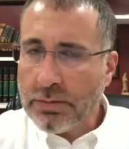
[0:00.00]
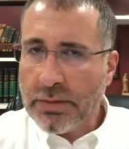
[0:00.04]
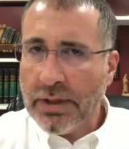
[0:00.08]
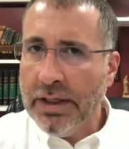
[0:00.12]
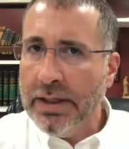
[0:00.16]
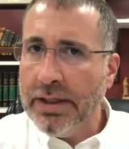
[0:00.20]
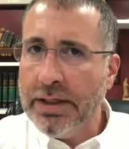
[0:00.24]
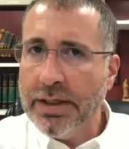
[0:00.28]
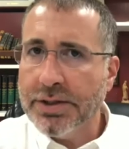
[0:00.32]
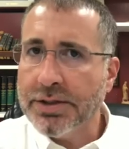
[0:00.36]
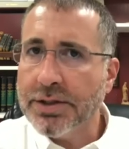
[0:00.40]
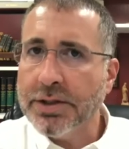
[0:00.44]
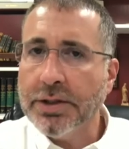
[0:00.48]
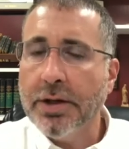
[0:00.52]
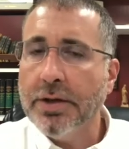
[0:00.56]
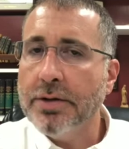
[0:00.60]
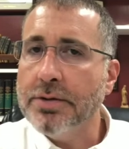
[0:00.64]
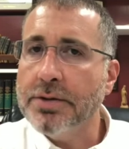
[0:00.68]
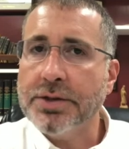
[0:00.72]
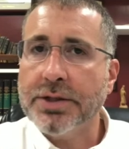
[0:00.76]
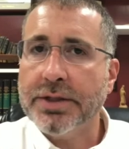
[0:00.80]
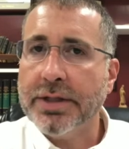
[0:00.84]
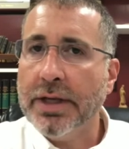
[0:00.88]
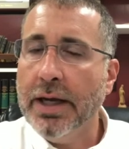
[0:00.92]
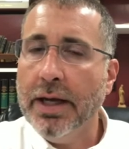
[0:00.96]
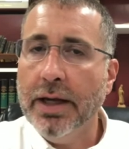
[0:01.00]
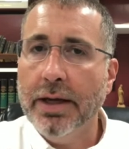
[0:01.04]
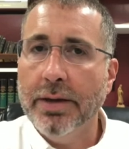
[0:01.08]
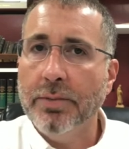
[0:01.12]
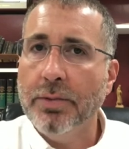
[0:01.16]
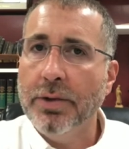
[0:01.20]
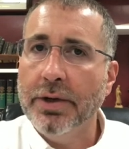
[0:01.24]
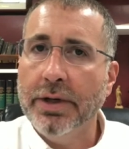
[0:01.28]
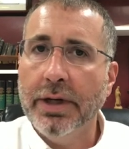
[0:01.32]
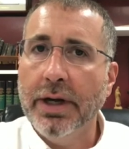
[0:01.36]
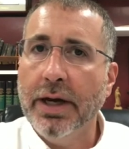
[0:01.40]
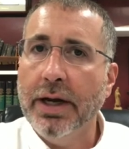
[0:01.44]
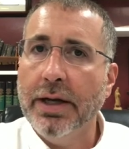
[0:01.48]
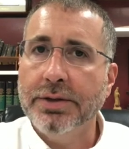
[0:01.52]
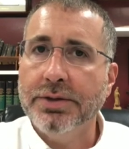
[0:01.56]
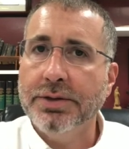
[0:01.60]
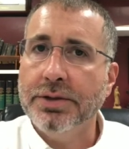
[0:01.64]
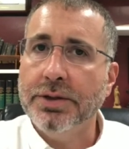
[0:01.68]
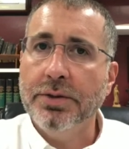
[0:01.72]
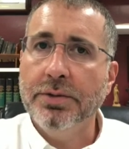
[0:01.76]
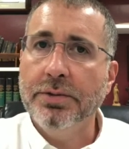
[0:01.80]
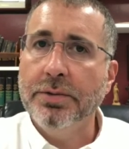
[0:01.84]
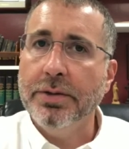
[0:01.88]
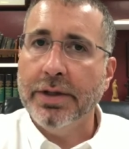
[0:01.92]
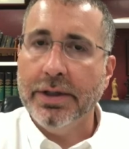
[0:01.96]
he doesn't understand what God's
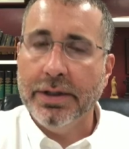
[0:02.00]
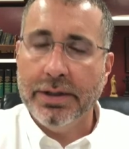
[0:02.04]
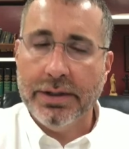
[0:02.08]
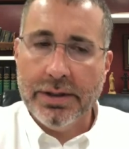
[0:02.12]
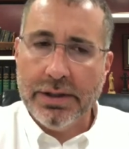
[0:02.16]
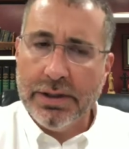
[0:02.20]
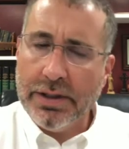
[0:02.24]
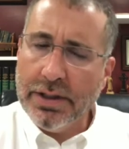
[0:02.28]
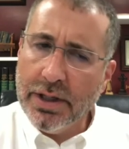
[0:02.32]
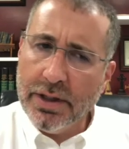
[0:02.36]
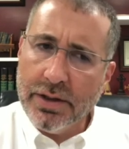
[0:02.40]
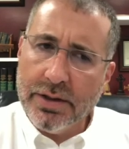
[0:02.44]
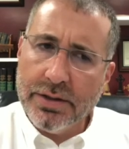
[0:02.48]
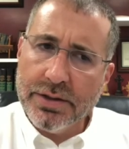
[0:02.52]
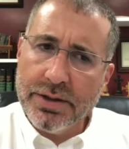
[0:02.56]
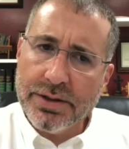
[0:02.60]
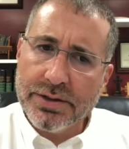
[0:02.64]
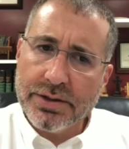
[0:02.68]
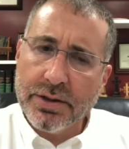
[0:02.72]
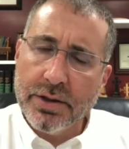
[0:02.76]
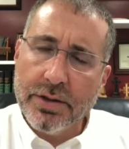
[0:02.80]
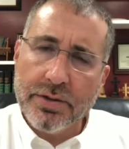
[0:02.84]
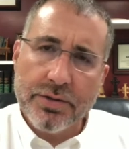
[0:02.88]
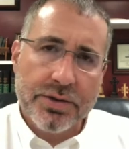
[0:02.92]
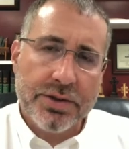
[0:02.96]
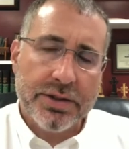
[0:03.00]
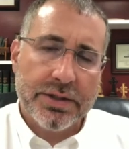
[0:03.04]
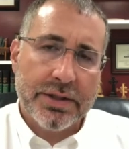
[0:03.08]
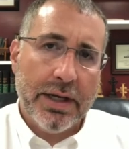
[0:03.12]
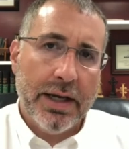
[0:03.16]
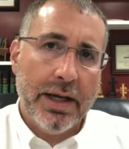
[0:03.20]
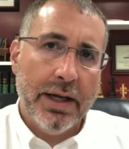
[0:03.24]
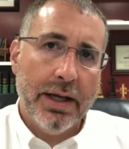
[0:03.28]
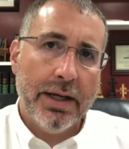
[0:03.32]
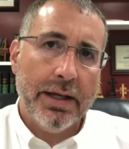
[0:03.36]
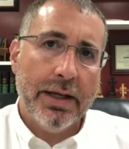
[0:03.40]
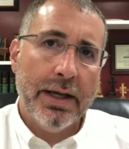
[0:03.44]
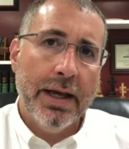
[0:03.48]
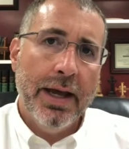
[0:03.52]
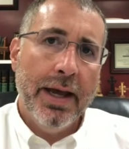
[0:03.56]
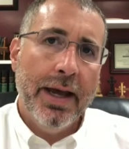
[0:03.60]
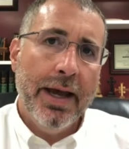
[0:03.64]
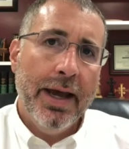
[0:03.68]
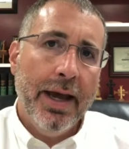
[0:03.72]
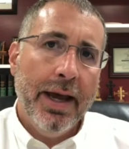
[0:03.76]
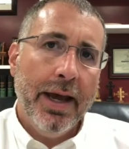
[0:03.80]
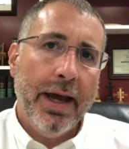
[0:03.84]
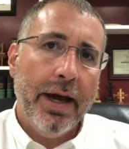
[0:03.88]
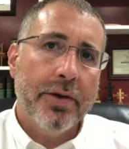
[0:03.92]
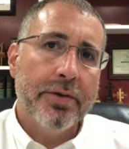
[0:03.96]
doing, that he doesn't understand
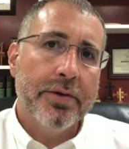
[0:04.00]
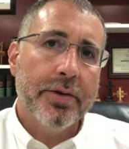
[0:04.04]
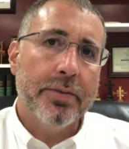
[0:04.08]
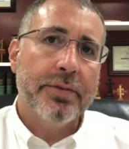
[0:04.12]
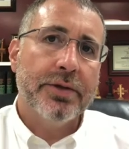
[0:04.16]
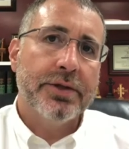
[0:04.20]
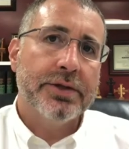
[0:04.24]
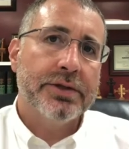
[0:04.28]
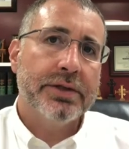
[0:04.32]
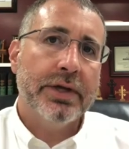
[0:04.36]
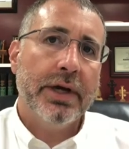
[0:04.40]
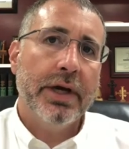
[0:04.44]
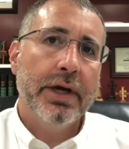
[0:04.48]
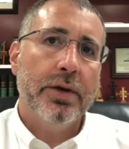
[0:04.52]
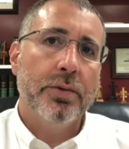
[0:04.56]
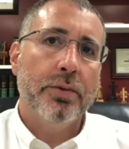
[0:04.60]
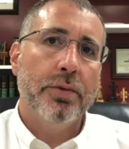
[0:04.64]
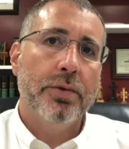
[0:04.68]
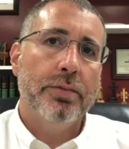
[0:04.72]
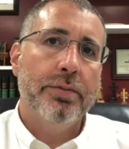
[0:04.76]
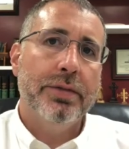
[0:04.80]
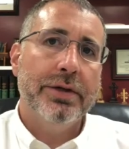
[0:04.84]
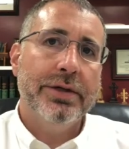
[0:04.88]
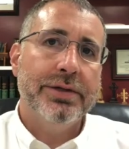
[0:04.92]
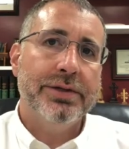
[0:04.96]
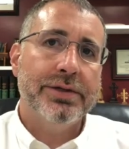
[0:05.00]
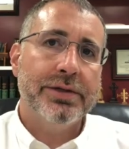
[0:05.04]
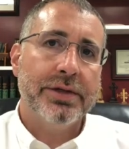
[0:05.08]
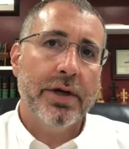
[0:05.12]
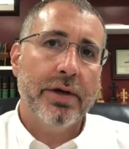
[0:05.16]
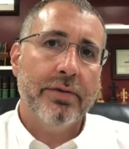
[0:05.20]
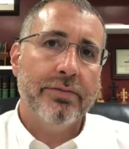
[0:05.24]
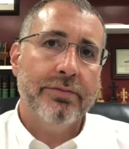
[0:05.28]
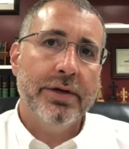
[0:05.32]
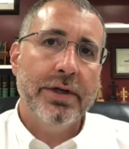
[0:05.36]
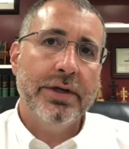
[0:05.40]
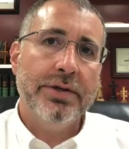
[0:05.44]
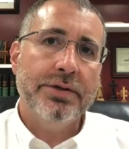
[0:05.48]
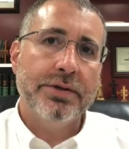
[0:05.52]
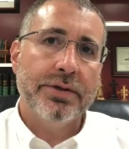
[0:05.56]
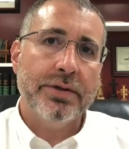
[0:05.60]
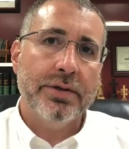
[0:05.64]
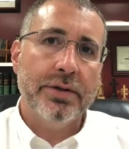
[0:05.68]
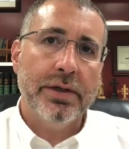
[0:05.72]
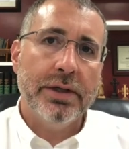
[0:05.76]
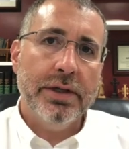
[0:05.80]
how the Messiah would be salvation.